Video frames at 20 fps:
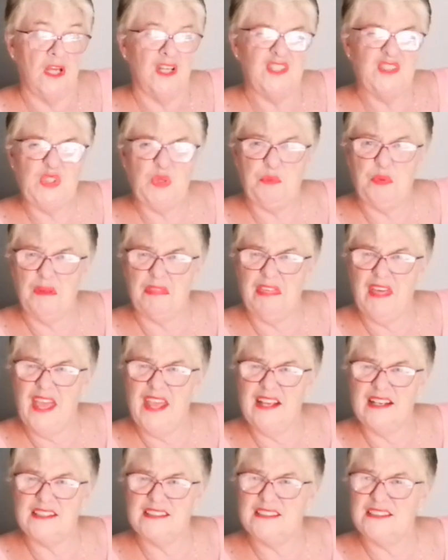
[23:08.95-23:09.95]
super
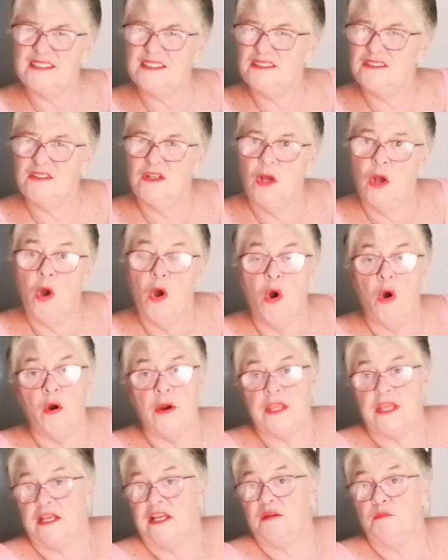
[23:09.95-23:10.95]
thanks.
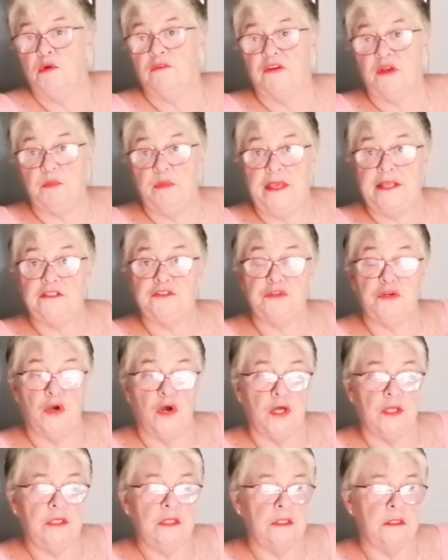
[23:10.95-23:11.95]
Or you can come over to
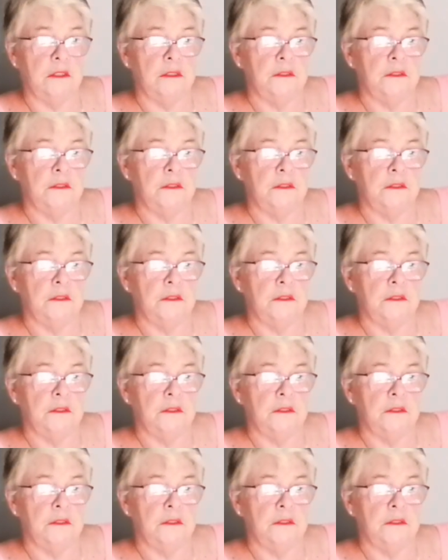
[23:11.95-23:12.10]
Patreon